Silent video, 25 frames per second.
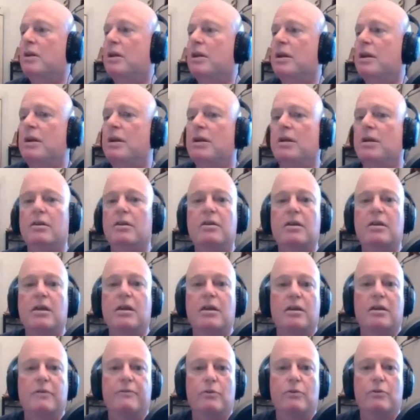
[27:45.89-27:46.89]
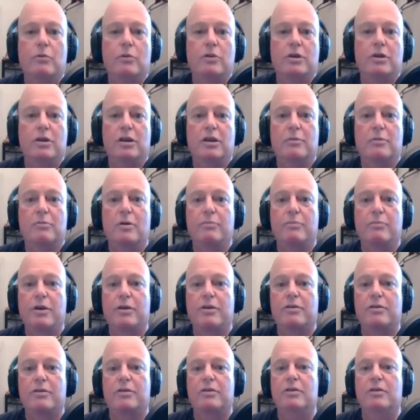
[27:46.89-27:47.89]
And if you want to hear my
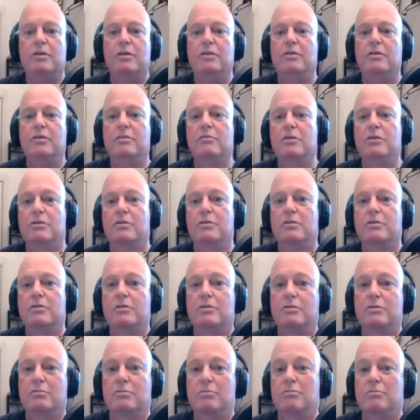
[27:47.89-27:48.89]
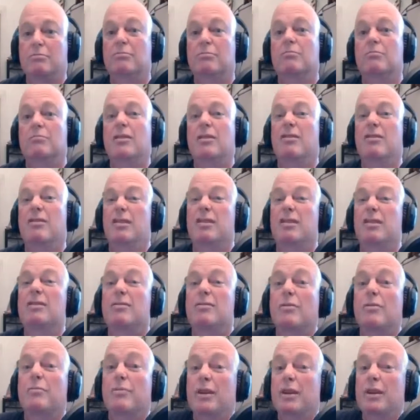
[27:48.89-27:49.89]
parody, which I think it's
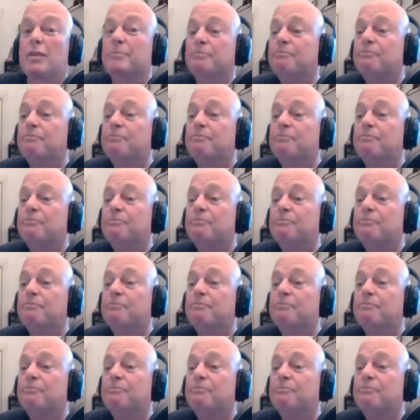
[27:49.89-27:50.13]
not bad,